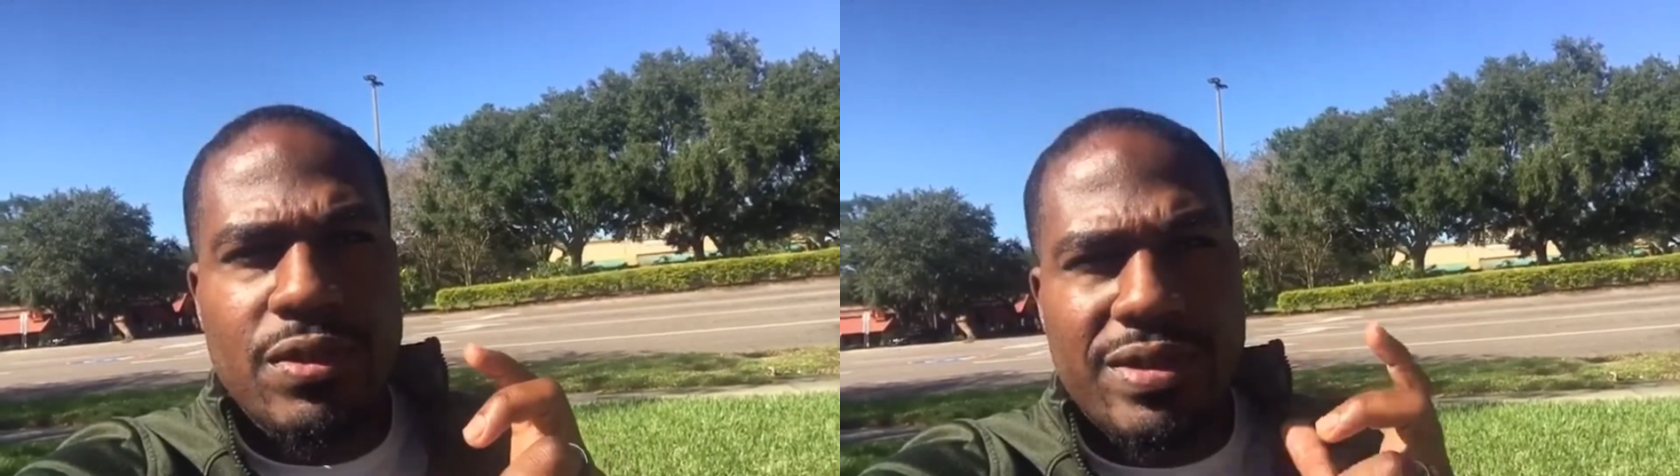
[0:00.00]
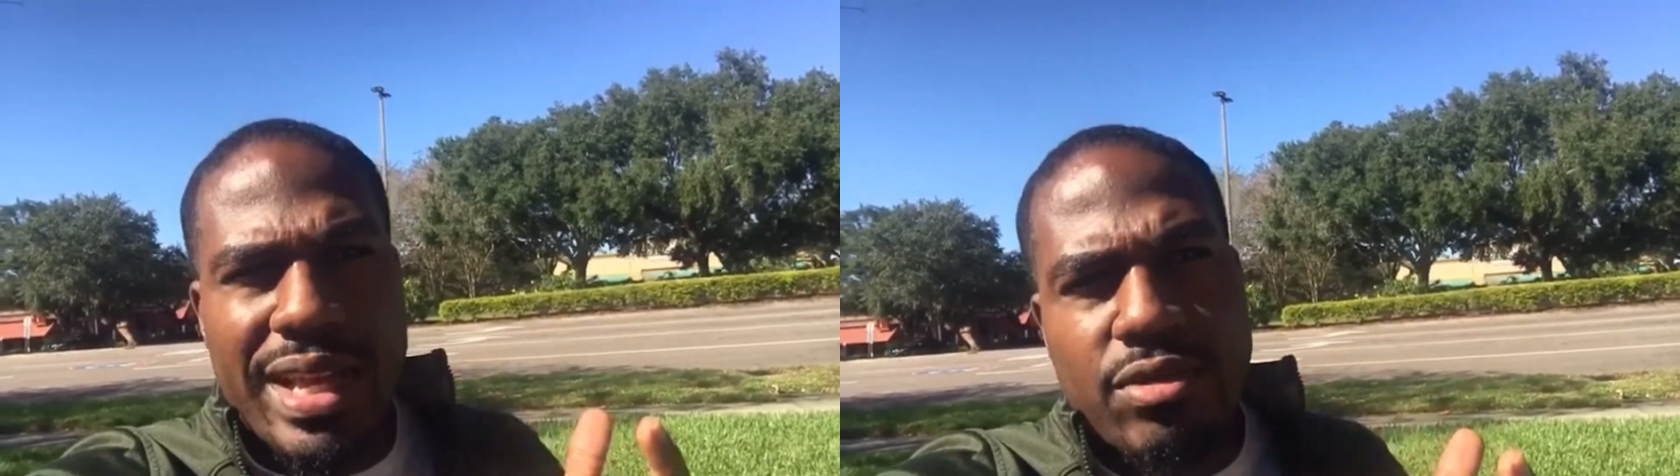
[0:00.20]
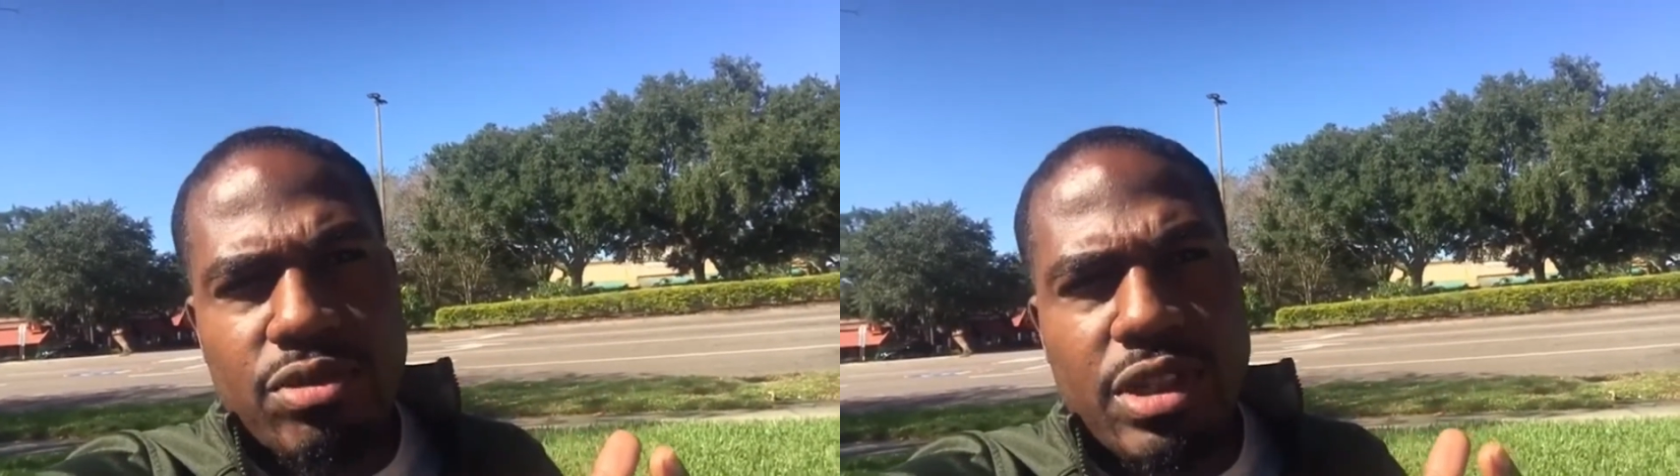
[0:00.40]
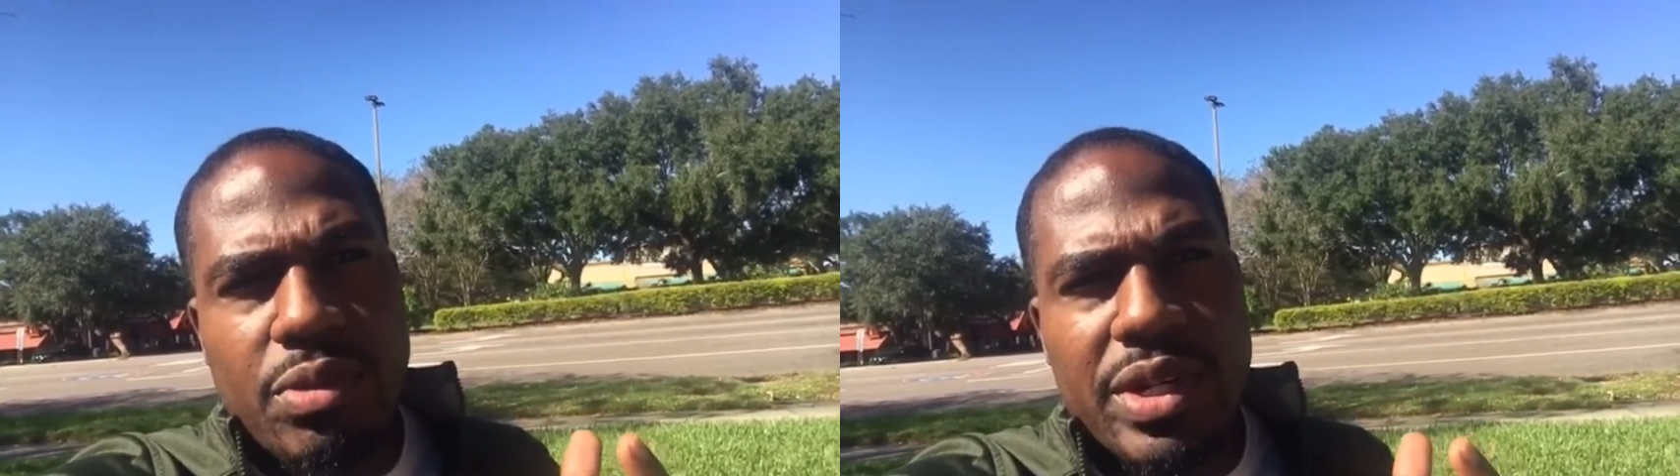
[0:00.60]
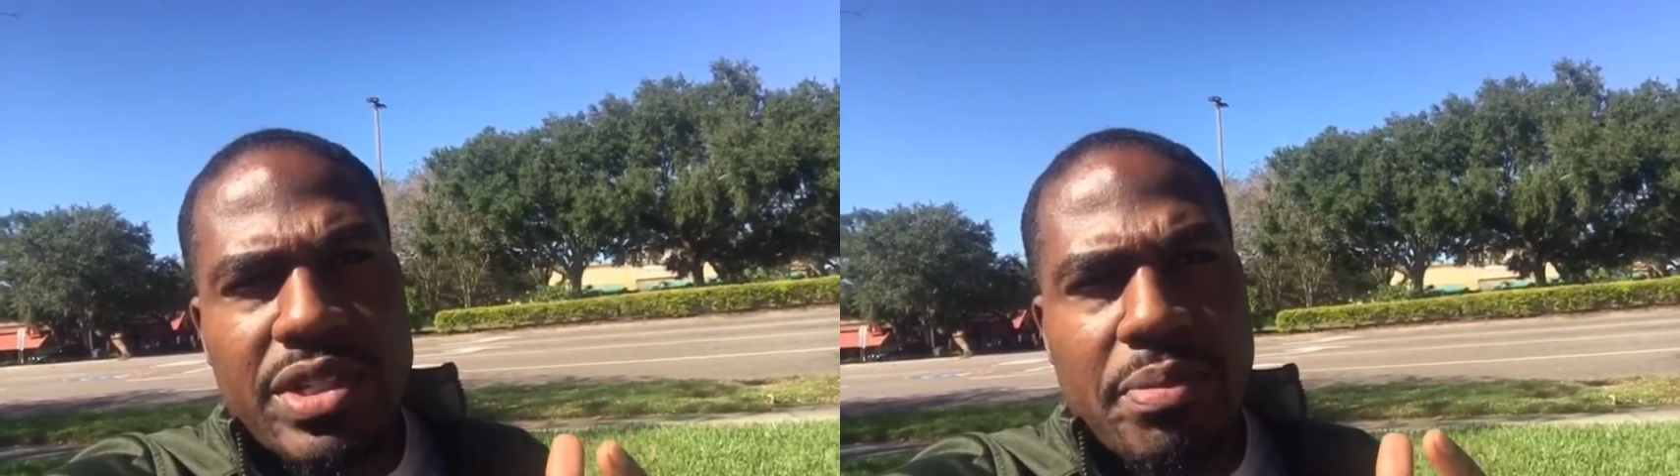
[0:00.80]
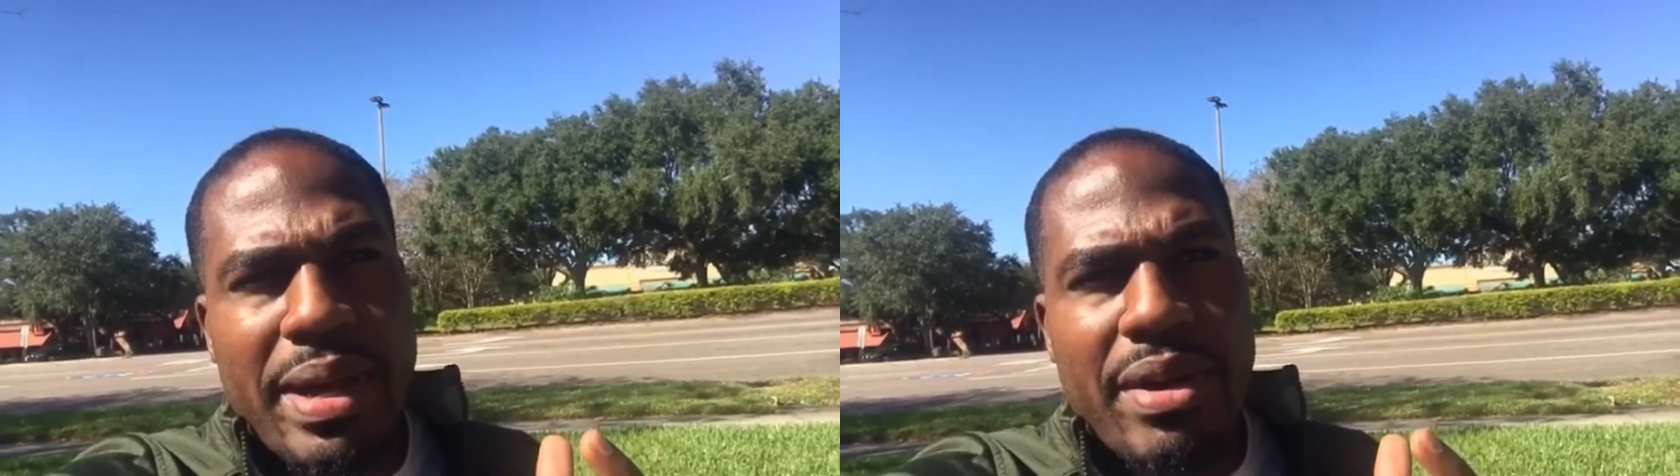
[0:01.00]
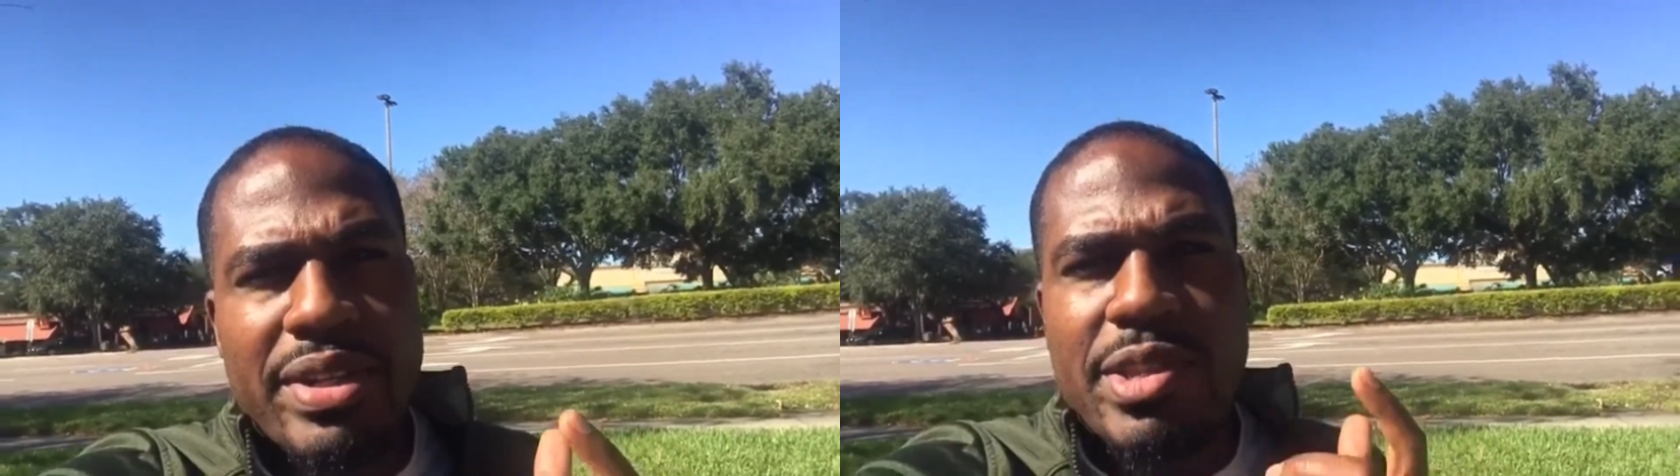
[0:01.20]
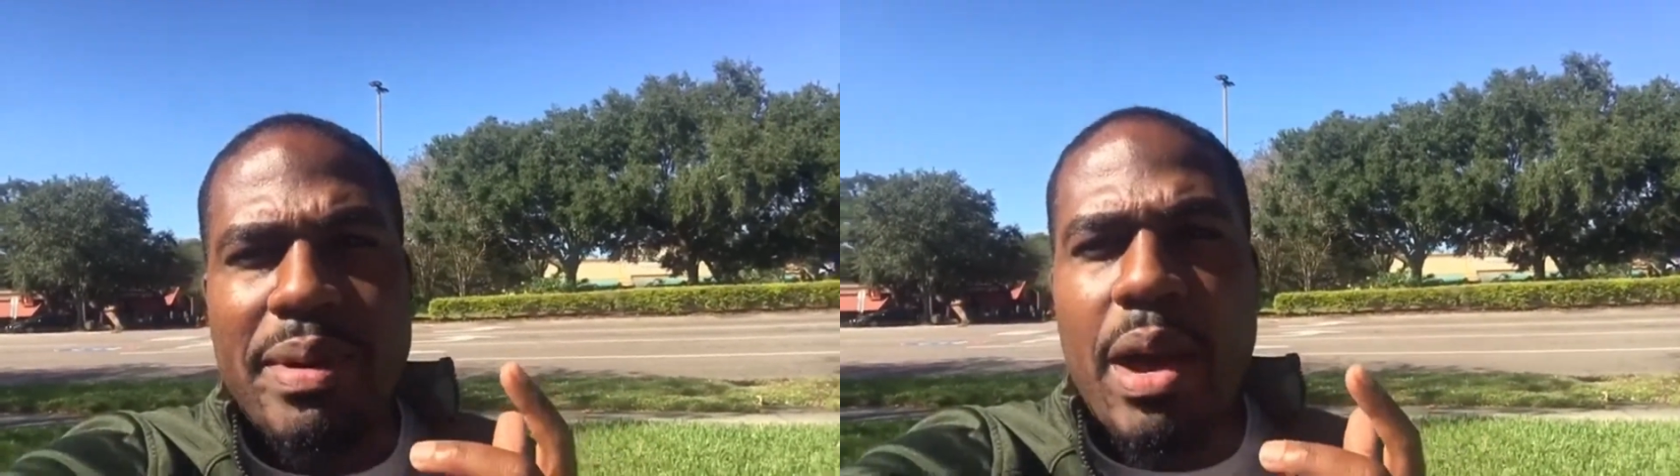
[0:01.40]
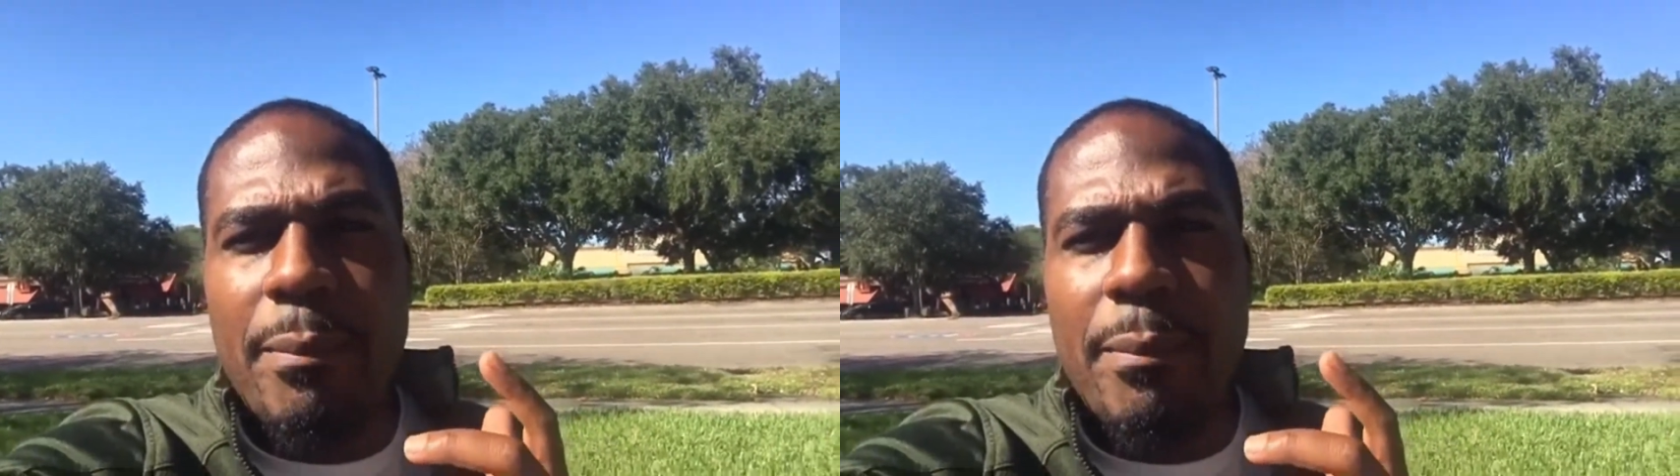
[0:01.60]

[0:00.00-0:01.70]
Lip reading: That's really what it's about. It's about